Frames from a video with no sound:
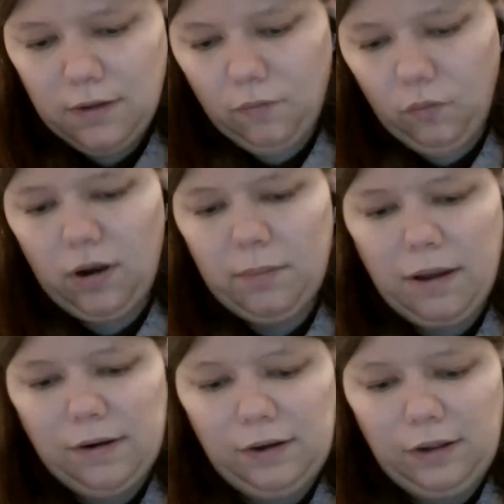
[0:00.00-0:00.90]
What
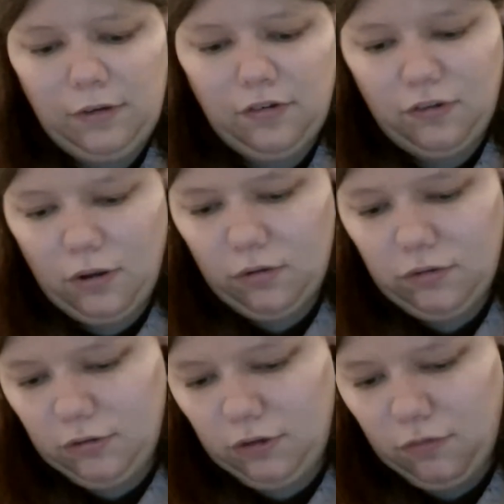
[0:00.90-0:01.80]
about any
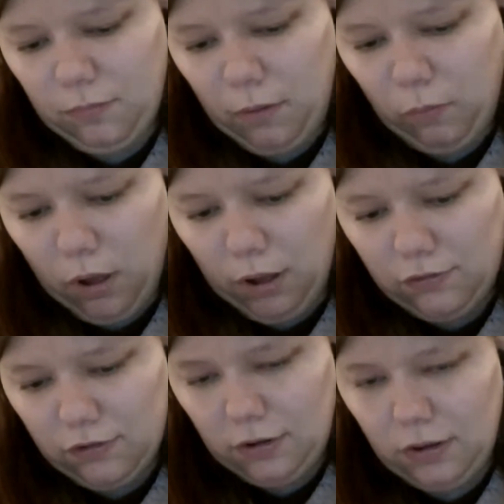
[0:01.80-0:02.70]
shows you've been
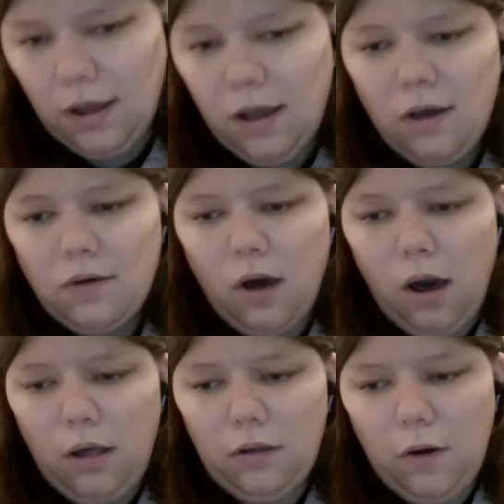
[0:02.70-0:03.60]
watching?
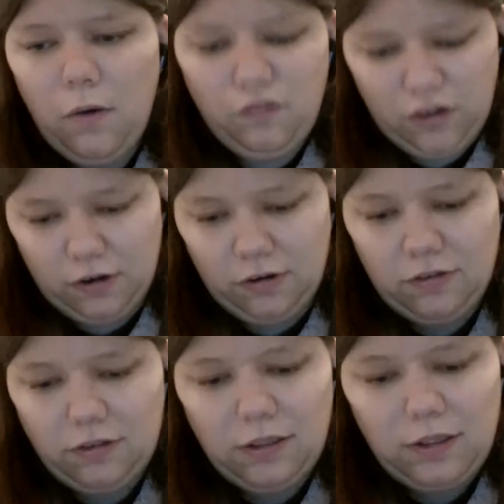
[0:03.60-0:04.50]
I'll go
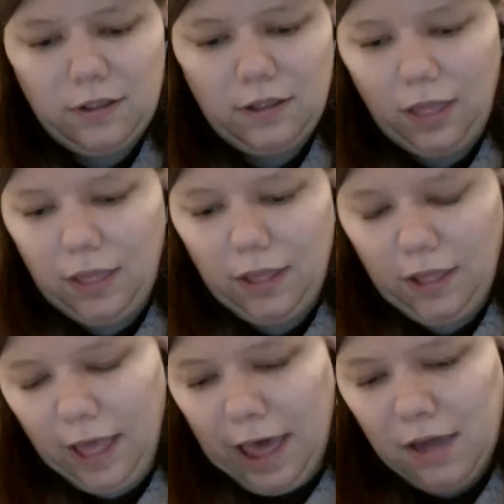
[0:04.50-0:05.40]
first.
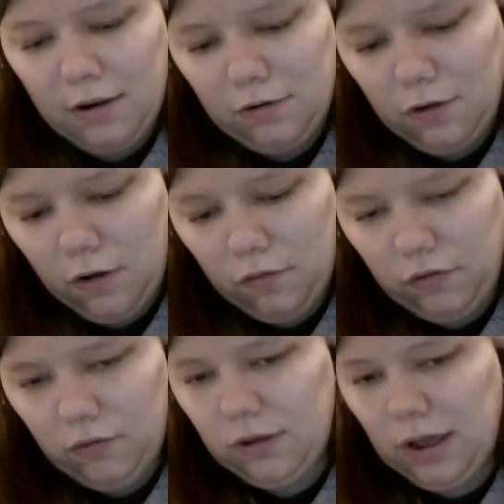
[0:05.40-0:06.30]
I don't know if
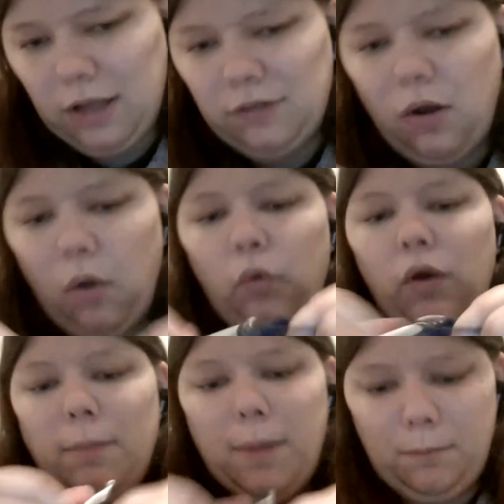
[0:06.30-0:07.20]
you guys
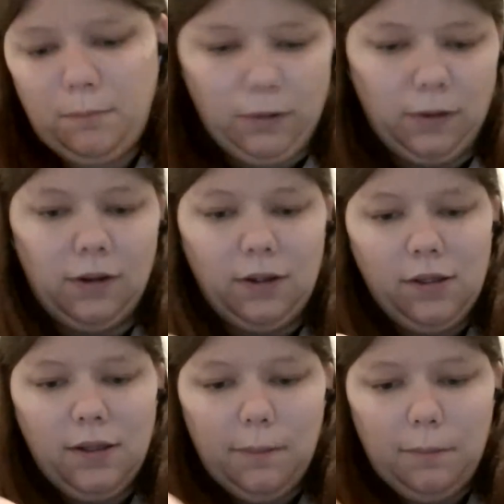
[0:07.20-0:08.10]
remember,
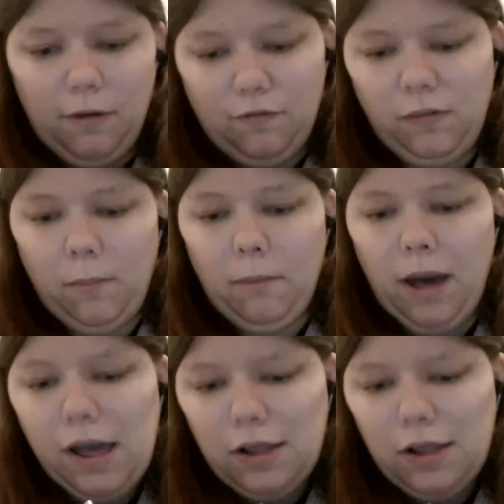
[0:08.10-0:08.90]
but from my